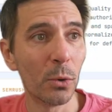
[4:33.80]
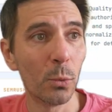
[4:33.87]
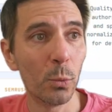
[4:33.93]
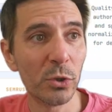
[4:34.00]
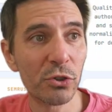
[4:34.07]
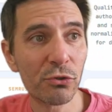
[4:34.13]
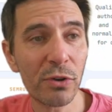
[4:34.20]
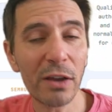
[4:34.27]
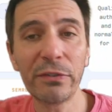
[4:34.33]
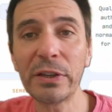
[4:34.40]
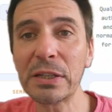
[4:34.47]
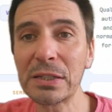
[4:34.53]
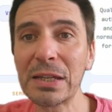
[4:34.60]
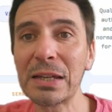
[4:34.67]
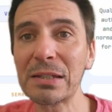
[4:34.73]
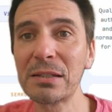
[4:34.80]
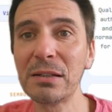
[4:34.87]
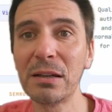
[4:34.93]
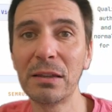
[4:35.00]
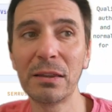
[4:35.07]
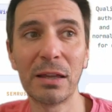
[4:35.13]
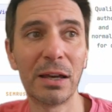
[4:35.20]
with traffic stats
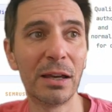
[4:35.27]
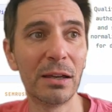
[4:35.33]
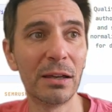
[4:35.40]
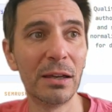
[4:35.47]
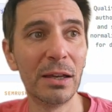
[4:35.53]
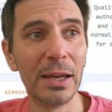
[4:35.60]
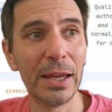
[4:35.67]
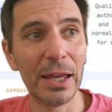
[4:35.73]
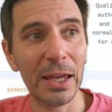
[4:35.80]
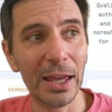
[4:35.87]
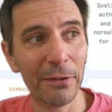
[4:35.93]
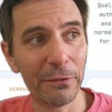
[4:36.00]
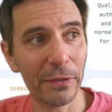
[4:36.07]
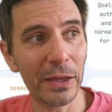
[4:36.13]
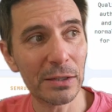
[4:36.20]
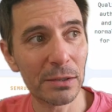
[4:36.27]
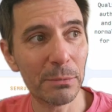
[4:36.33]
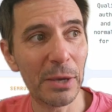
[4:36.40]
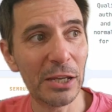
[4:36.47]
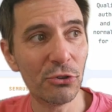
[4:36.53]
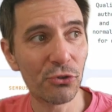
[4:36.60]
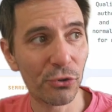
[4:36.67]
like that, if that
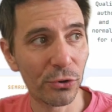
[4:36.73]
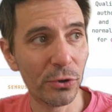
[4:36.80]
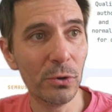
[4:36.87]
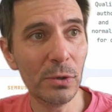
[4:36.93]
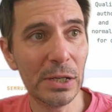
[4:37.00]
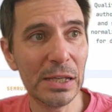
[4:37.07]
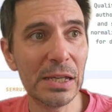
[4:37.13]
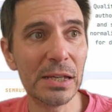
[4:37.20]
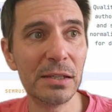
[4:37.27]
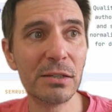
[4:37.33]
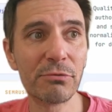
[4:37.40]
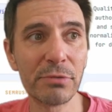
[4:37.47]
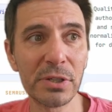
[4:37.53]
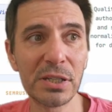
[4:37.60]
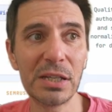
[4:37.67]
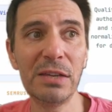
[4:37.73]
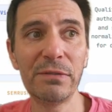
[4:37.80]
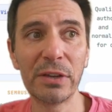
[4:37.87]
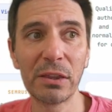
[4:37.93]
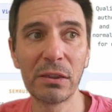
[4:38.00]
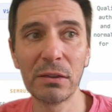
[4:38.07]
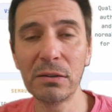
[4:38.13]
domain truly is
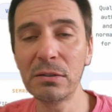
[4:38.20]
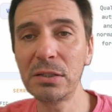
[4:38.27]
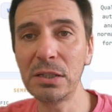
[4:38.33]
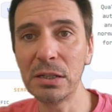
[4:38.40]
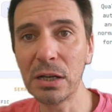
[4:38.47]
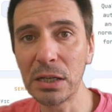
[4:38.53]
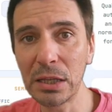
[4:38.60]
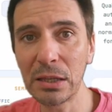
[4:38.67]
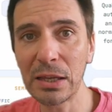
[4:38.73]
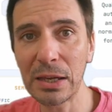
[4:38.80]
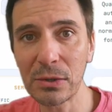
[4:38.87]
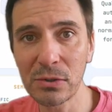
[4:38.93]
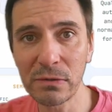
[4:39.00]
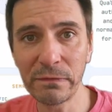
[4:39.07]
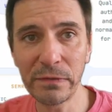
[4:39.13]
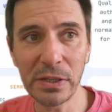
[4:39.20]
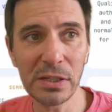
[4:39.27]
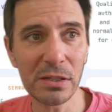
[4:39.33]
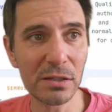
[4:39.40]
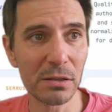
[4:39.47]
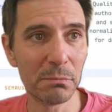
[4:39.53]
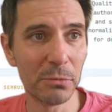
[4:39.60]
receiving 39,000
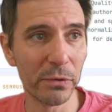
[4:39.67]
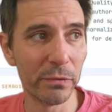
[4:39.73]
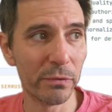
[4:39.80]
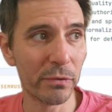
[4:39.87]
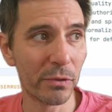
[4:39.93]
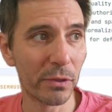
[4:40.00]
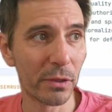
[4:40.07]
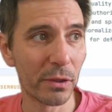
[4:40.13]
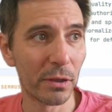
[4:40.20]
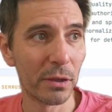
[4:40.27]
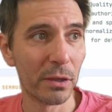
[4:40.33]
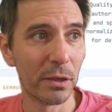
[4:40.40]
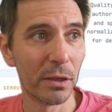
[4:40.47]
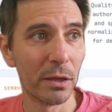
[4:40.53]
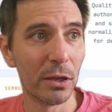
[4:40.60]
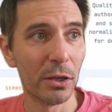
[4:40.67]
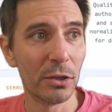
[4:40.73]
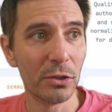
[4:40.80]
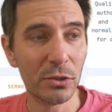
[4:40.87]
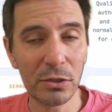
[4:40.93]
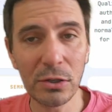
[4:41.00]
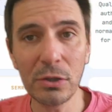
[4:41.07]
visits a month,
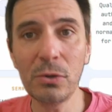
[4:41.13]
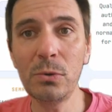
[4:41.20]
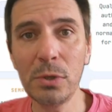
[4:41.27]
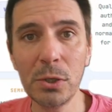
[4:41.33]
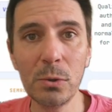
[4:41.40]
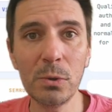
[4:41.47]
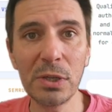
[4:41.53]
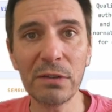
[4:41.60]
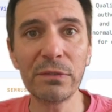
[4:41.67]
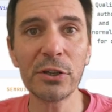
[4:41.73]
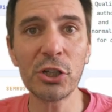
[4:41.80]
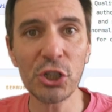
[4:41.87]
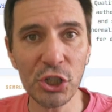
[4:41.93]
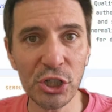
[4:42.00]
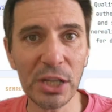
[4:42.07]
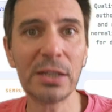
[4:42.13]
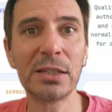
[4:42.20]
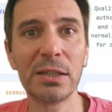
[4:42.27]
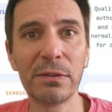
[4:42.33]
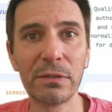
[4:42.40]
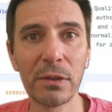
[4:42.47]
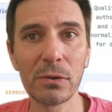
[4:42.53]
do you give a
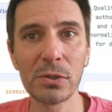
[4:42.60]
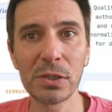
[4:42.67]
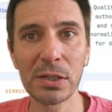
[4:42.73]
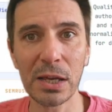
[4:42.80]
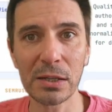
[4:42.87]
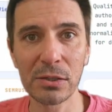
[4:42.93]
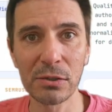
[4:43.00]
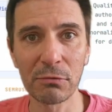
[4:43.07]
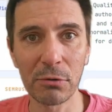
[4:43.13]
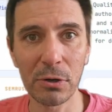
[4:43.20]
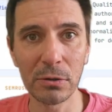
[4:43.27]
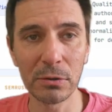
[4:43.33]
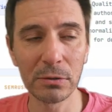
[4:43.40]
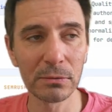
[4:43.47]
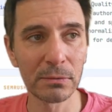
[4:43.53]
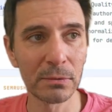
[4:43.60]
shit if those stats are wrong?